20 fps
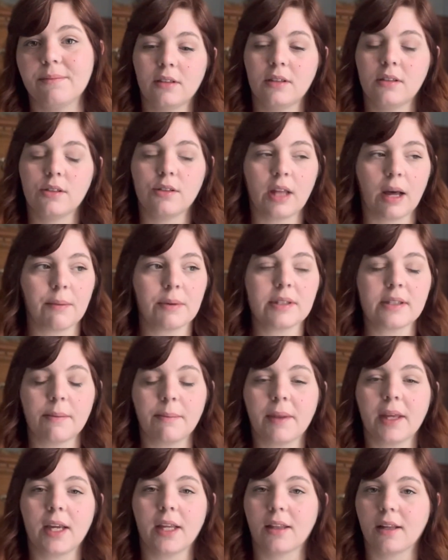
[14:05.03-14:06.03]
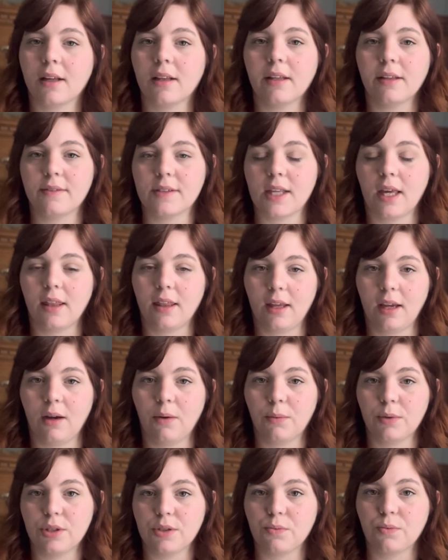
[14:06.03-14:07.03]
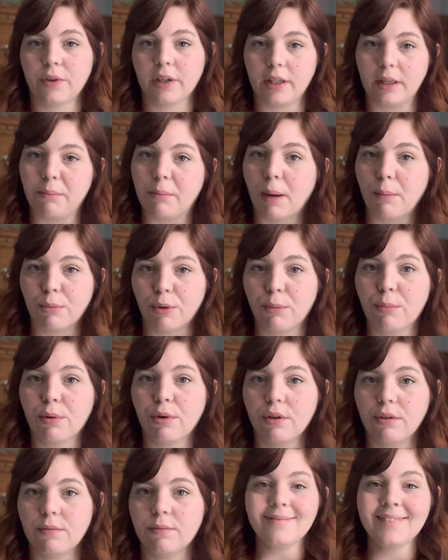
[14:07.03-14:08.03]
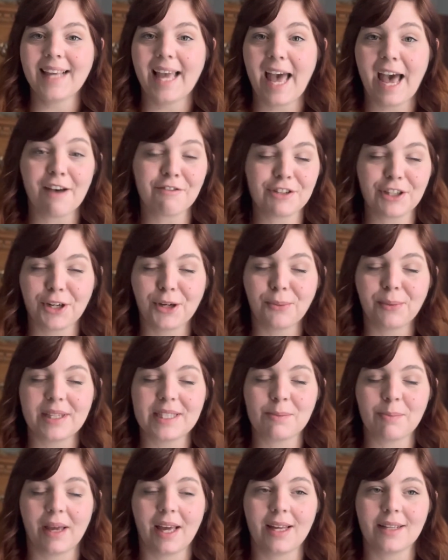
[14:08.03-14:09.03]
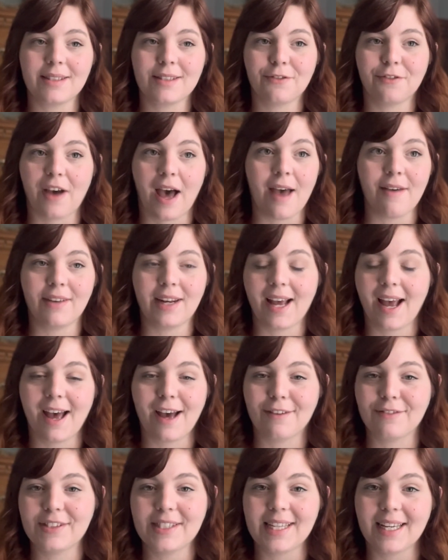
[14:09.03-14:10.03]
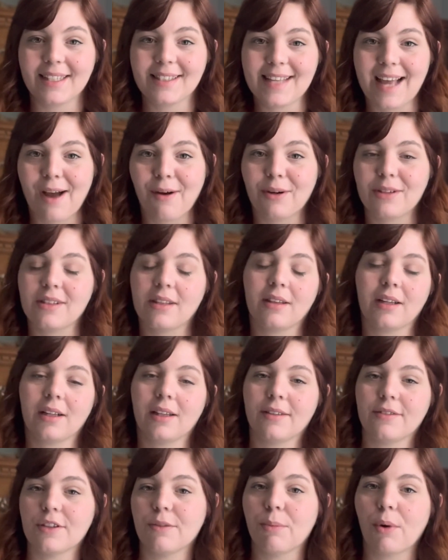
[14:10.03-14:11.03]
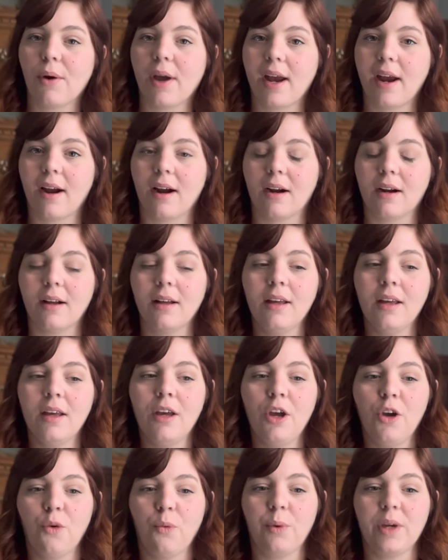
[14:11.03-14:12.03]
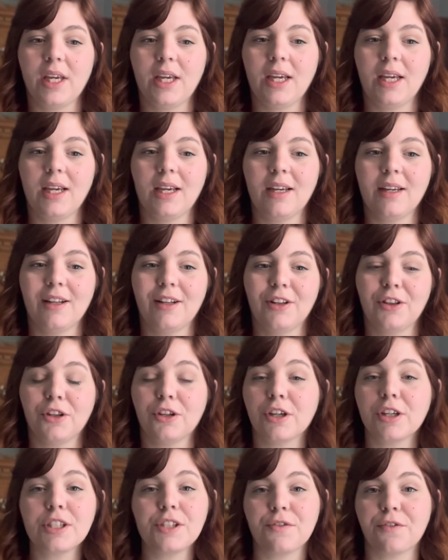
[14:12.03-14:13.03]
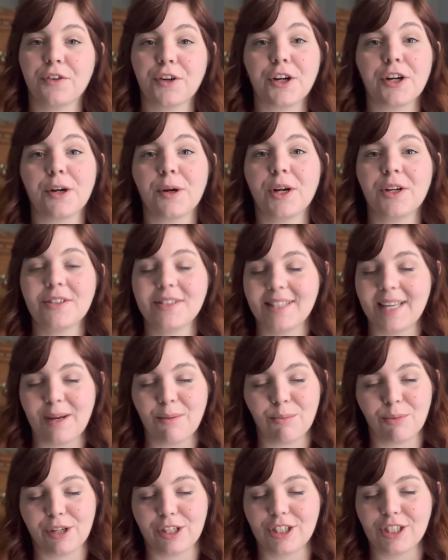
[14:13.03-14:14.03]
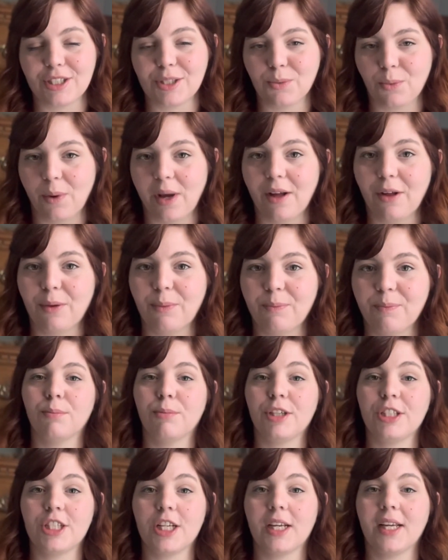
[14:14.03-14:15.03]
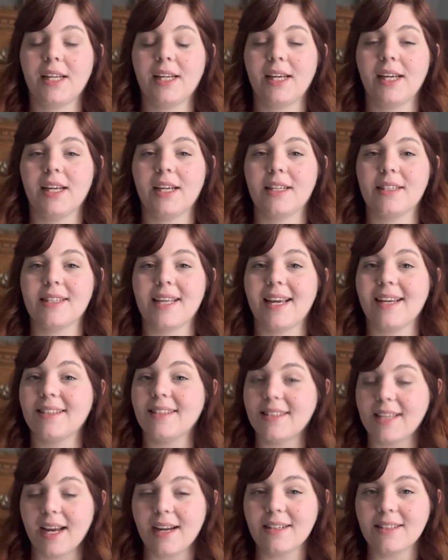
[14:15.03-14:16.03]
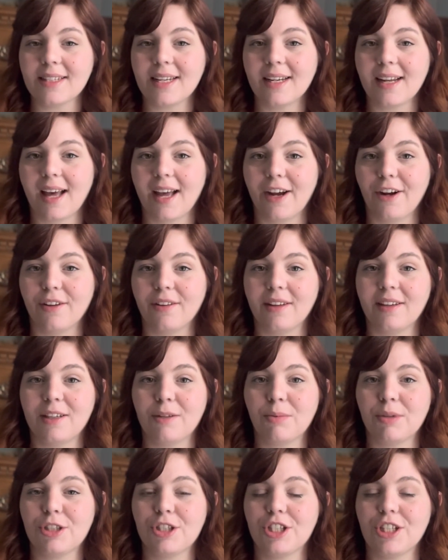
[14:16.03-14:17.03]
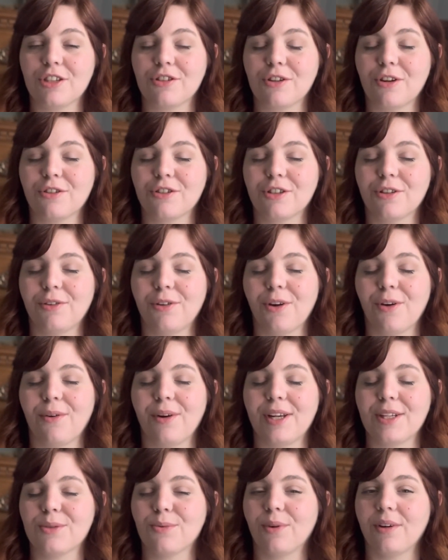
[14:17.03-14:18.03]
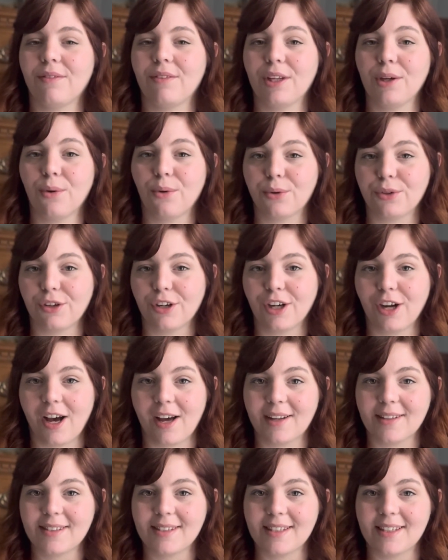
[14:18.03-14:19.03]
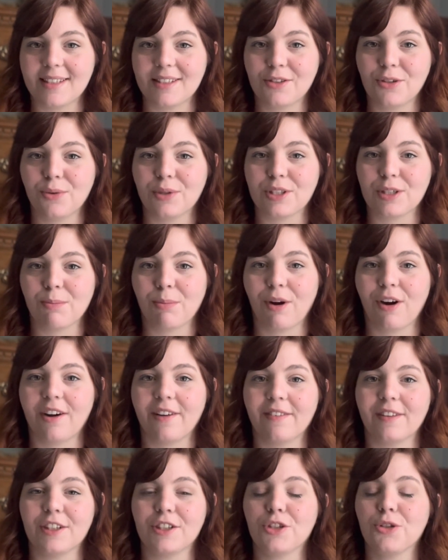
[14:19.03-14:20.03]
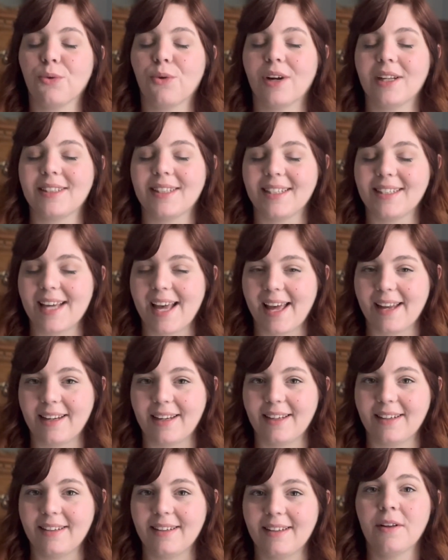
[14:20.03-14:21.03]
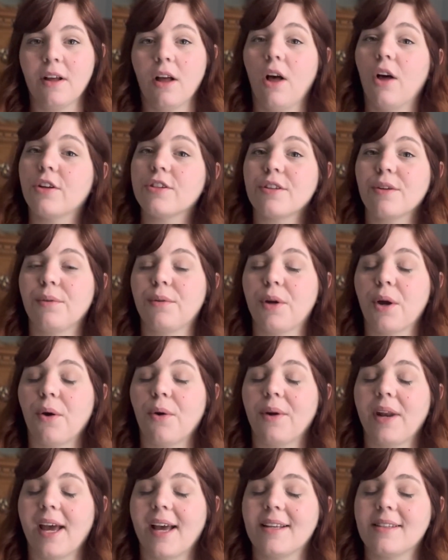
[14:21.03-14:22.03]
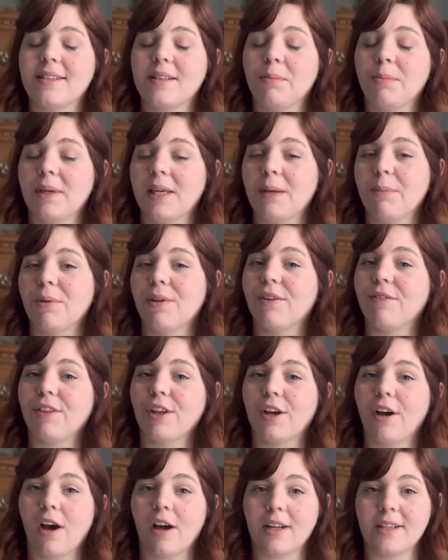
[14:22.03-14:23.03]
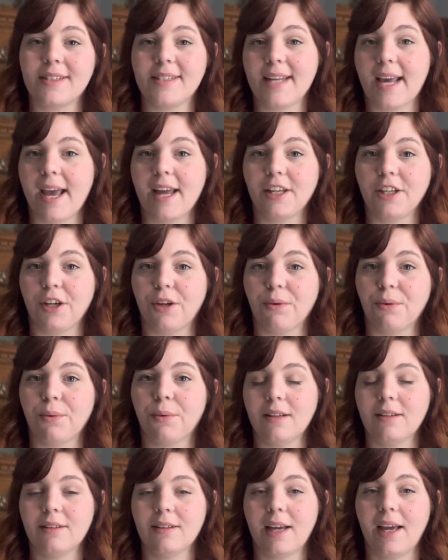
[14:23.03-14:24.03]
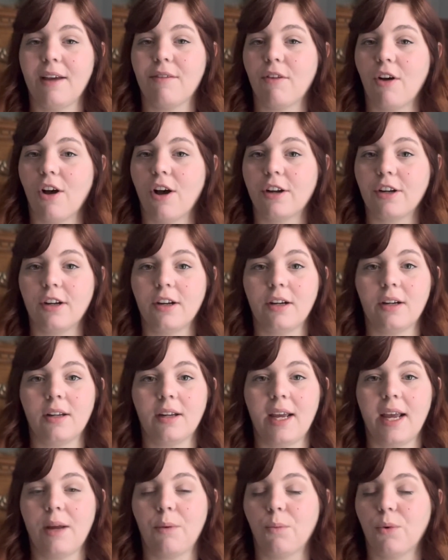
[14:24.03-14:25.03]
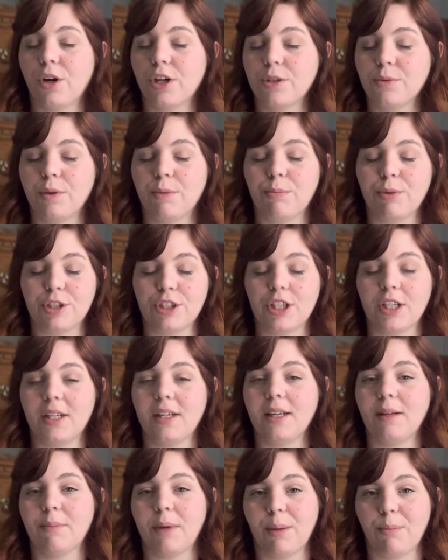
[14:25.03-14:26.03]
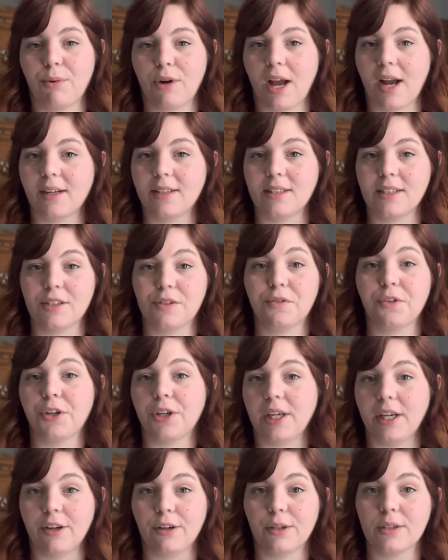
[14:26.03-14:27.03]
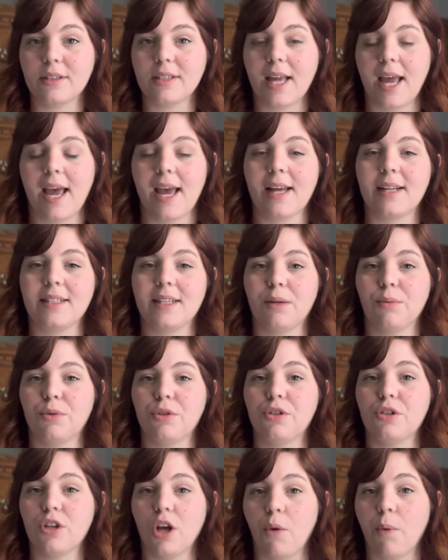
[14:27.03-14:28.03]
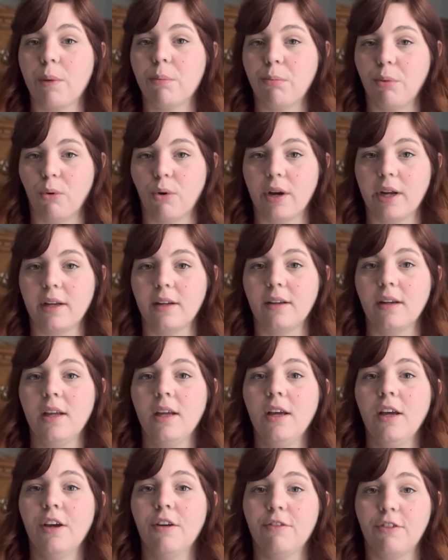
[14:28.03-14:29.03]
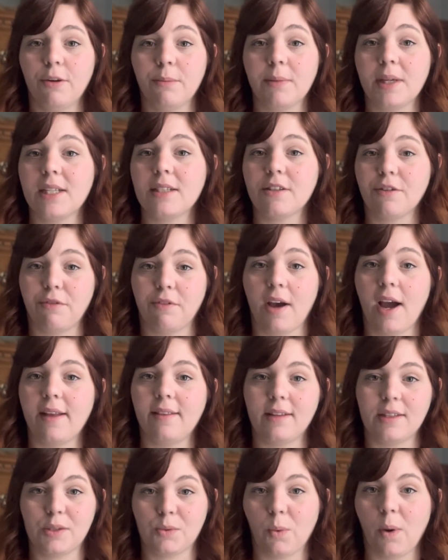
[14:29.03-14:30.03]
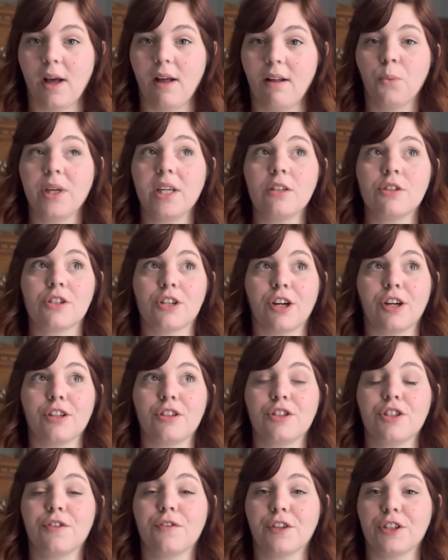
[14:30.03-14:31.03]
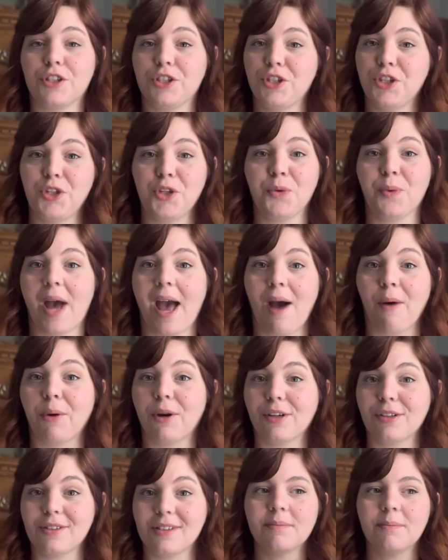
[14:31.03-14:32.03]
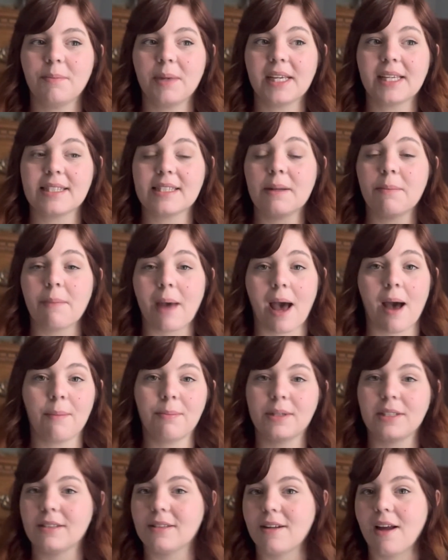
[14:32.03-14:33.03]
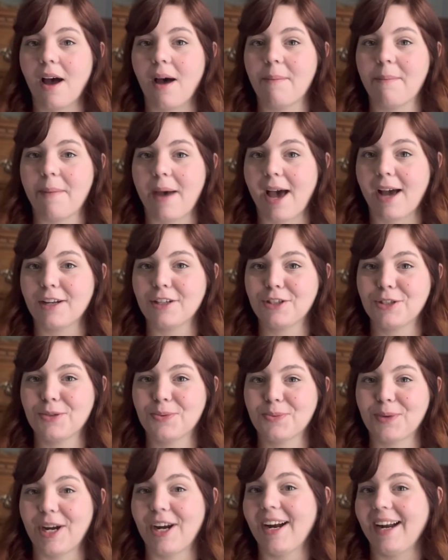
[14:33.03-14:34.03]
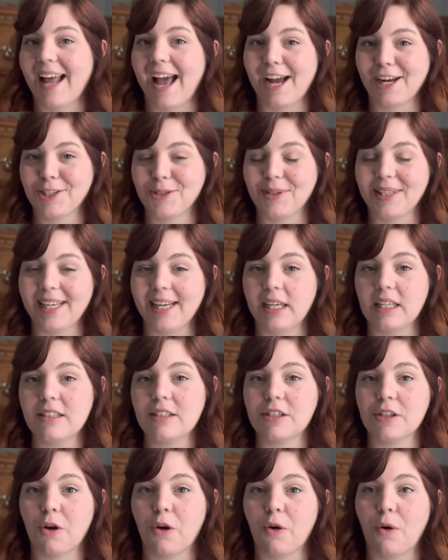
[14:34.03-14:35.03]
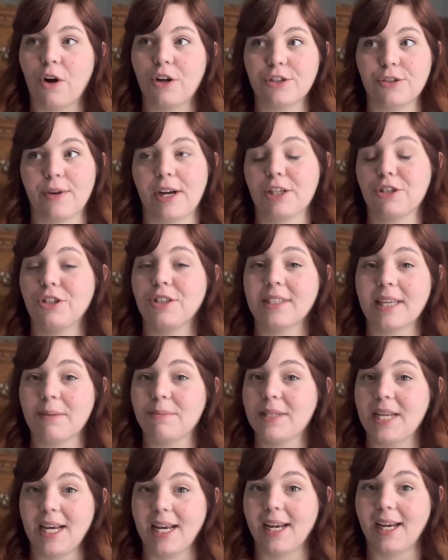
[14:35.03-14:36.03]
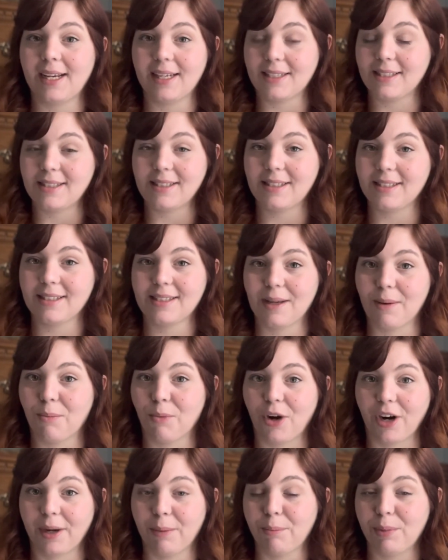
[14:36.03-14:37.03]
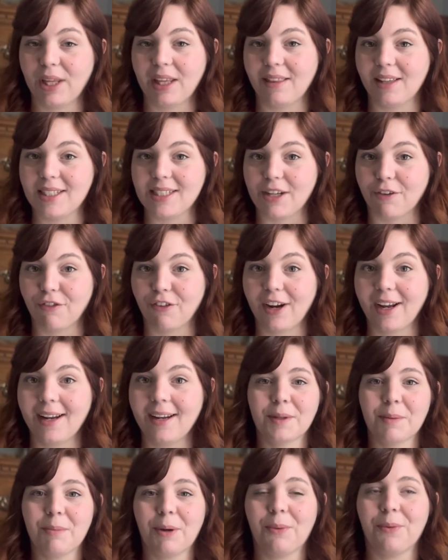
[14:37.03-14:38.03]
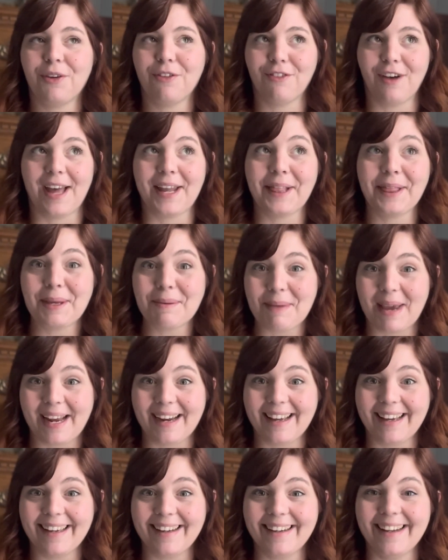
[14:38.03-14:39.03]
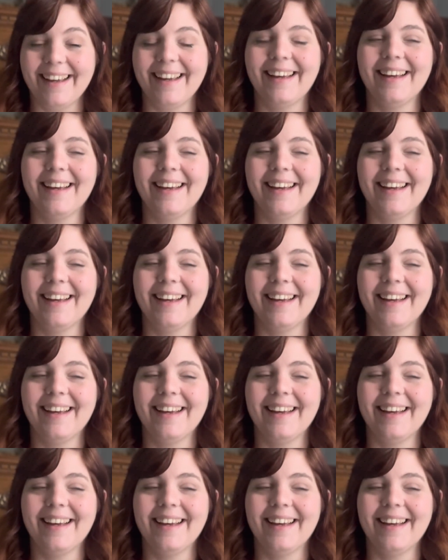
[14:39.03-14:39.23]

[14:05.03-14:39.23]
So that was something at the cliffs I think was really memorable. After we spent 5.5-6 hours at the Cliffs of Moher, we looked for St. Bridget's Well. Bridget is a saint in Ireland, but she is also known as one of the older goddesses who is a part of the Tuatha De Danann, also known as the people of the goddess Danu. I have honored and worked with Bridget in my practice for years, and it was so important for me to find this well. We searched for 2 hours because the map does not match where it actually is, so our directions kept taking us to somewhere completely different. But we finally made it.